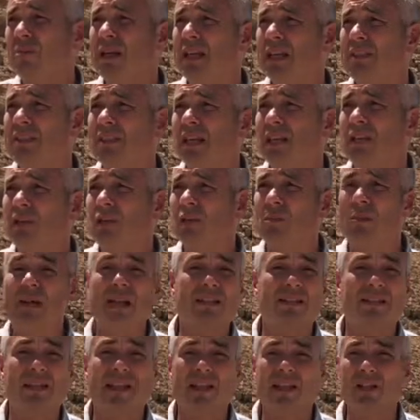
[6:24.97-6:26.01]
missing, you may
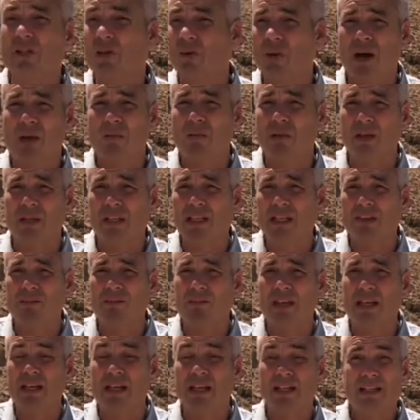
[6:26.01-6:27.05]
say, do I believe
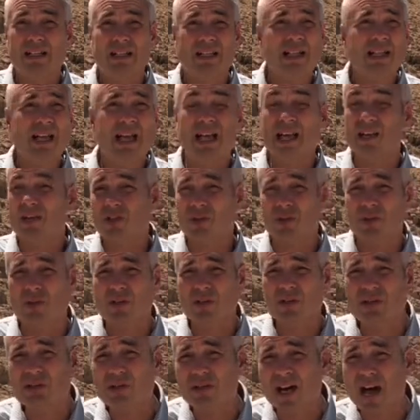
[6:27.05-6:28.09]
that Esther
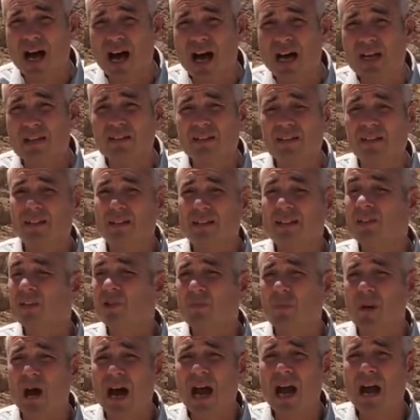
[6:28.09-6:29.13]
is not
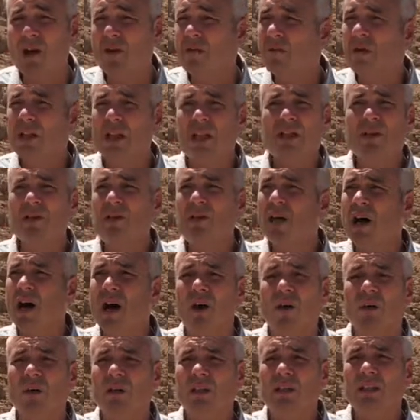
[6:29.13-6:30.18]
inspired?
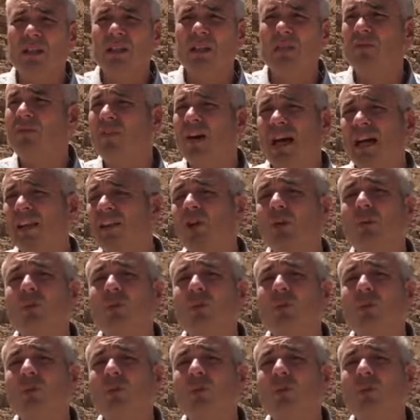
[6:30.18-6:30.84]
No. In fact, there